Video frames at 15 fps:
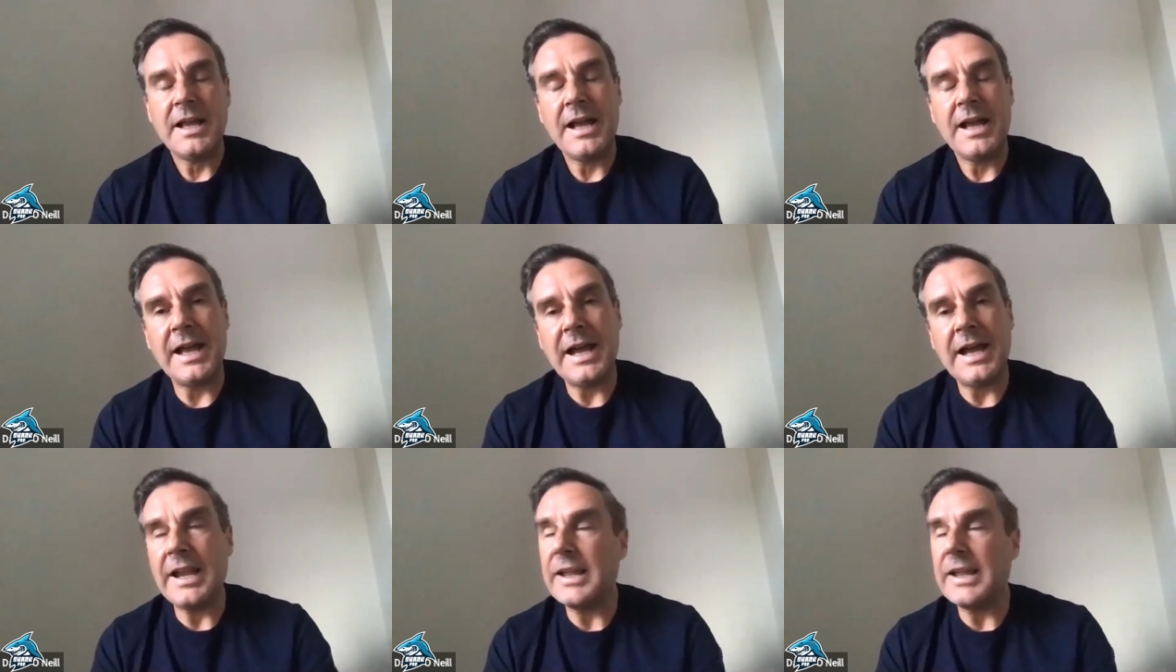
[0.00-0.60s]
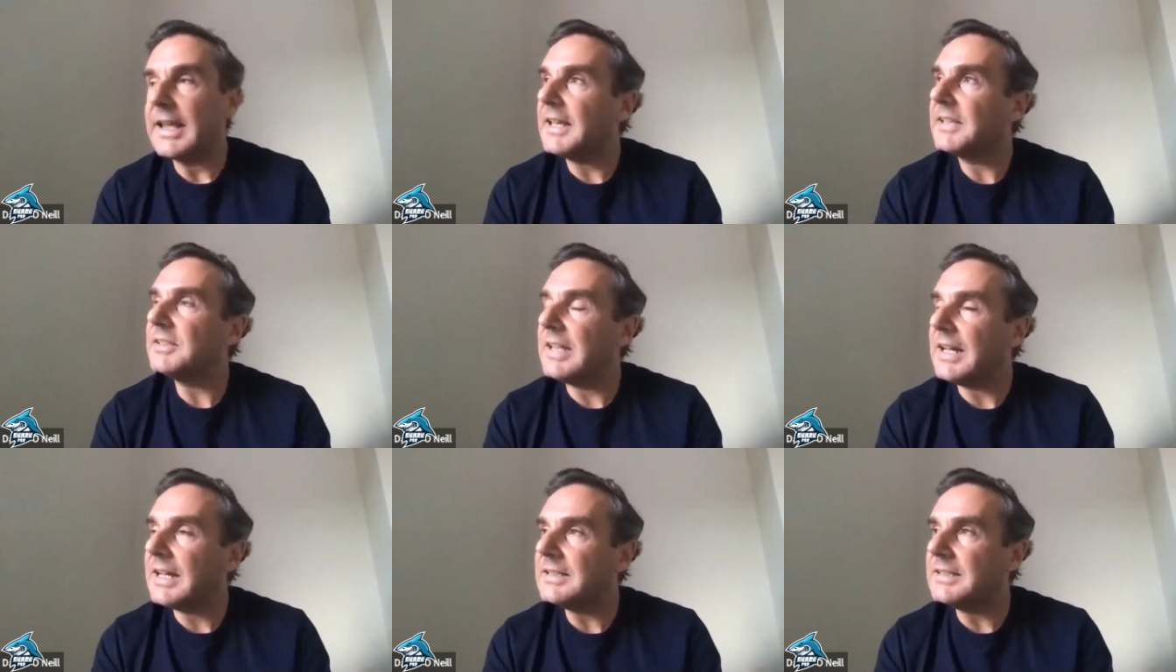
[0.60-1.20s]
Uh, and I guess
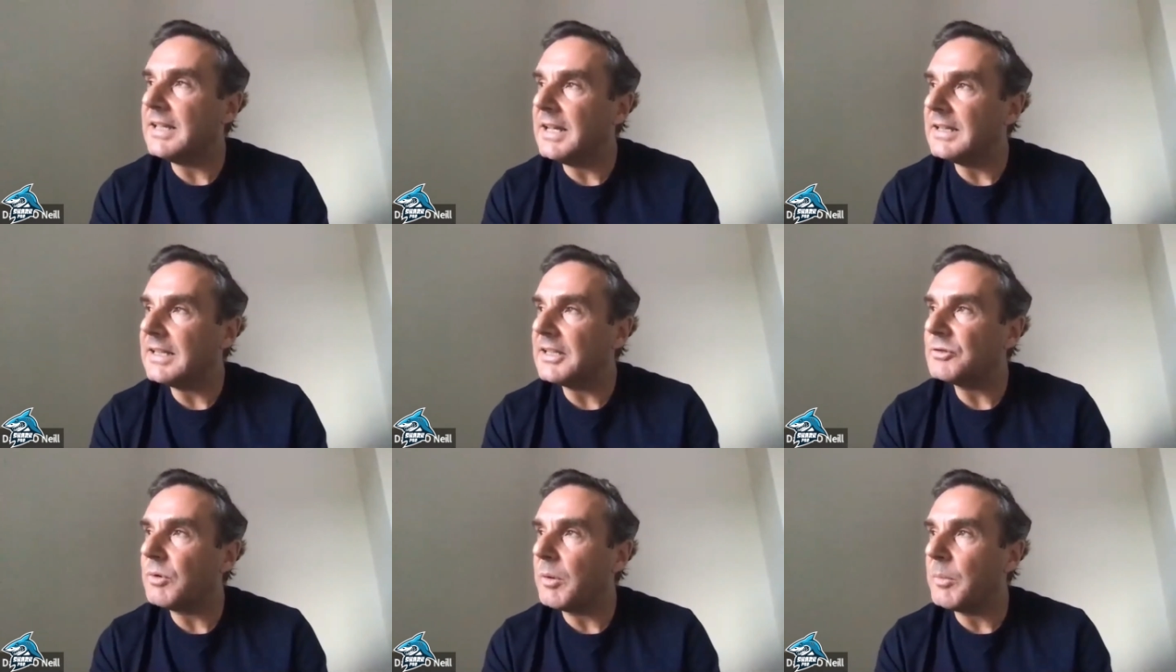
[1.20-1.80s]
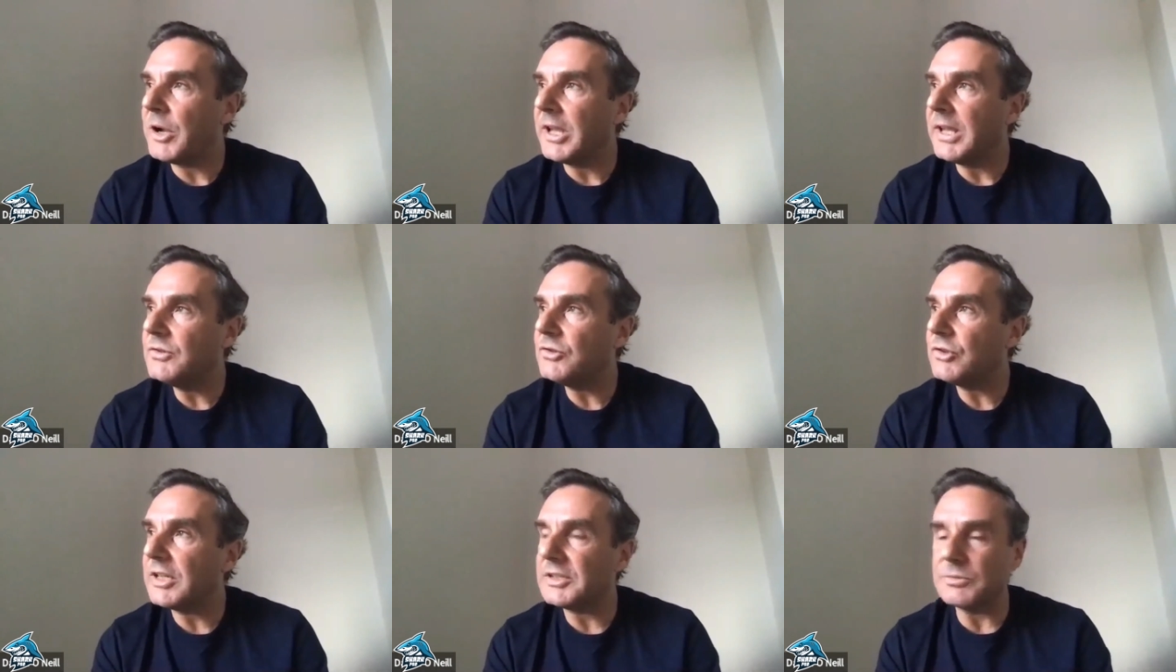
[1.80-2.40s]
that uh, that's where my
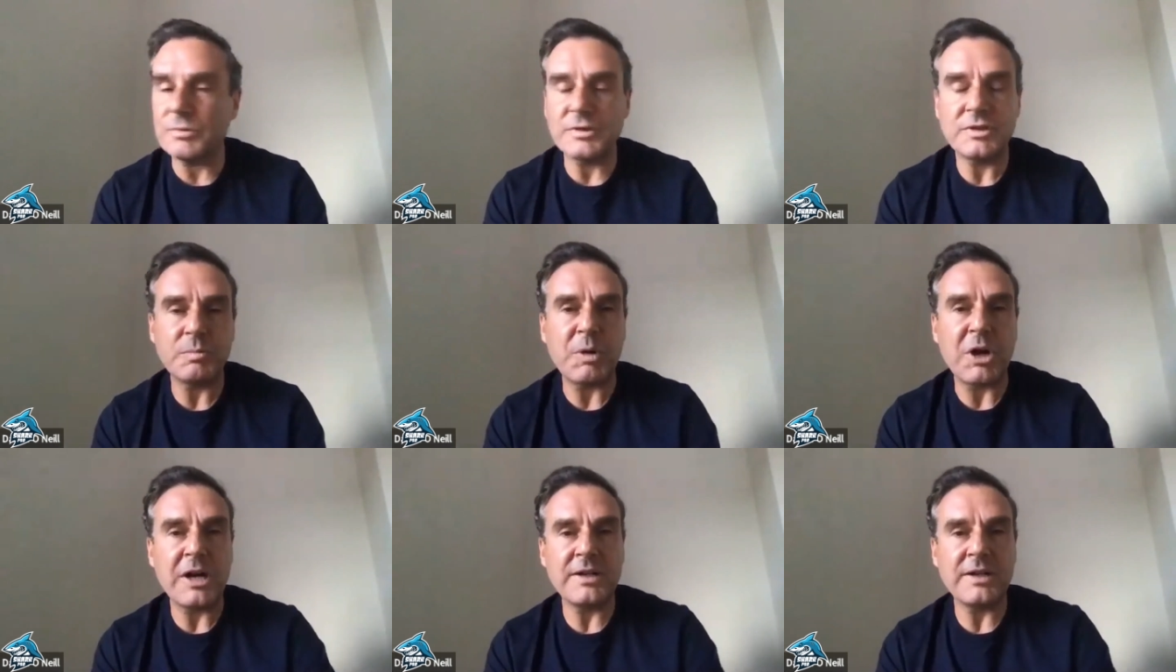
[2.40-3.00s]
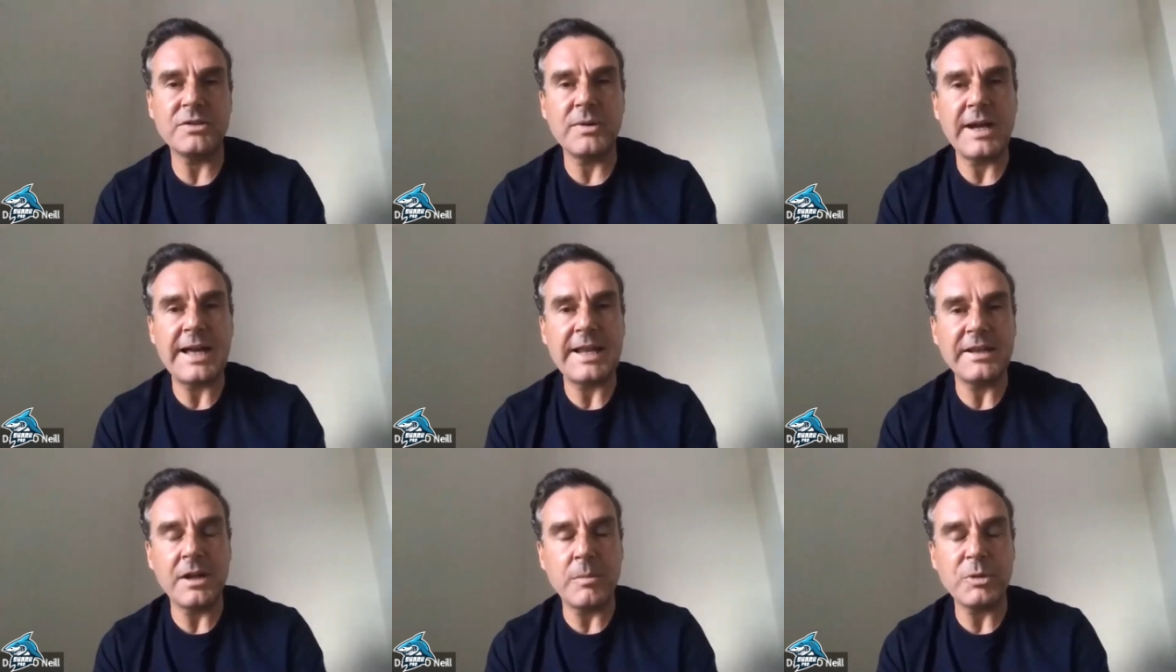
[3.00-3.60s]
interest was sparked. So I had
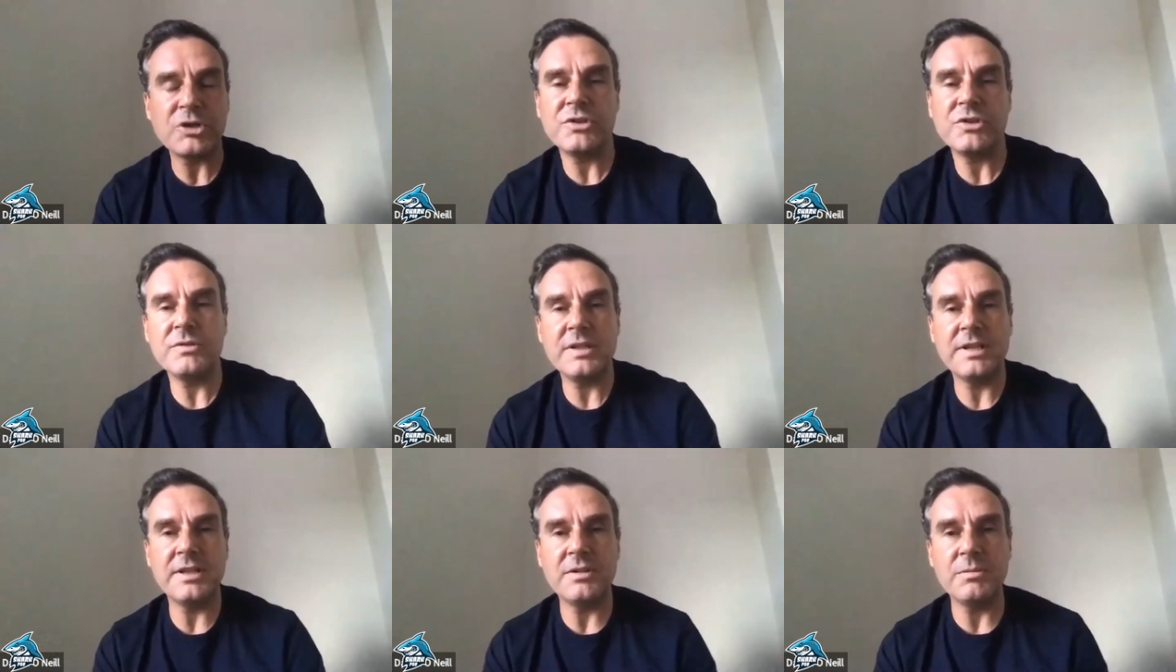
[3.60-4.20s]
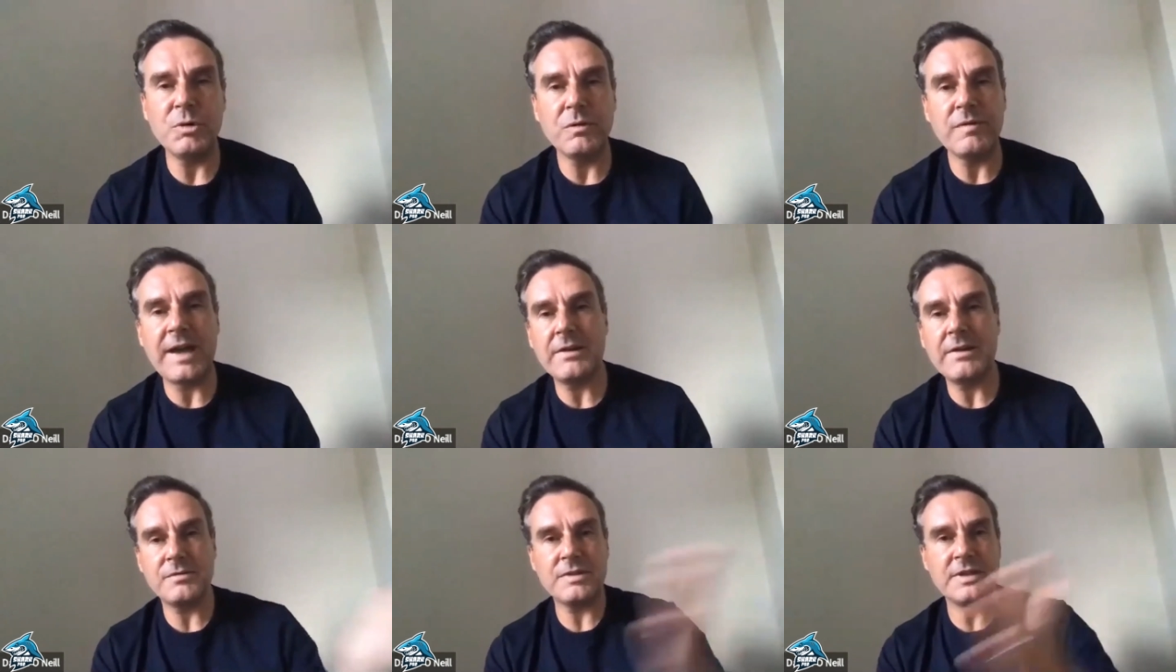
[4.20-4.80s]
an opportunity to move
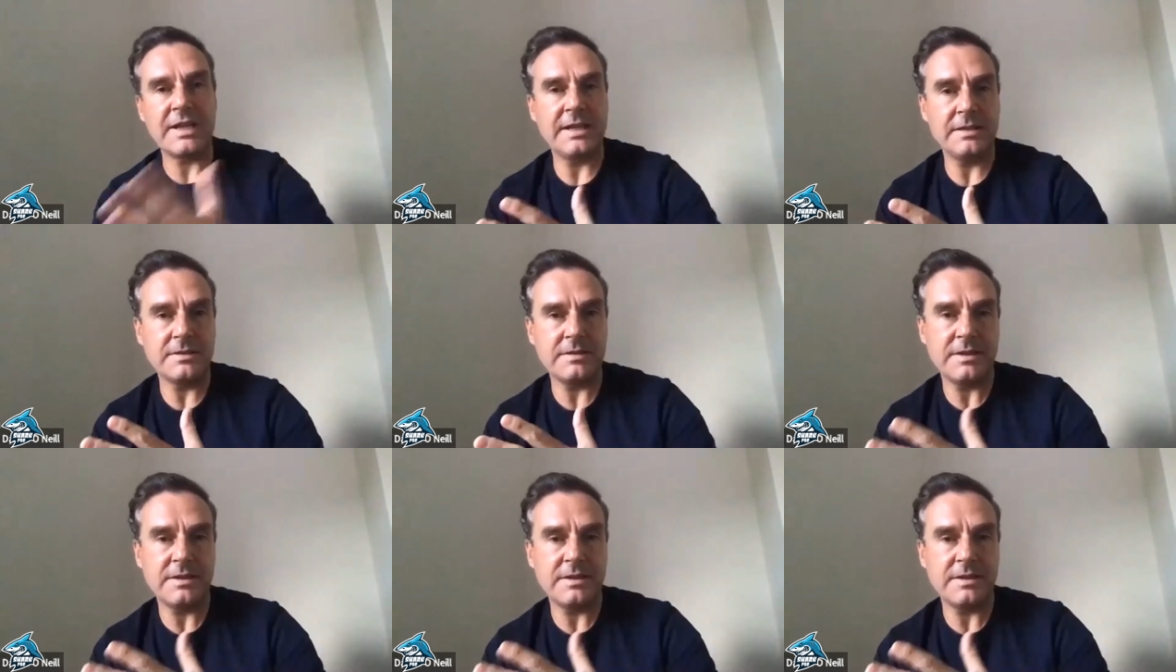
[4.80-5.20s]
out of sales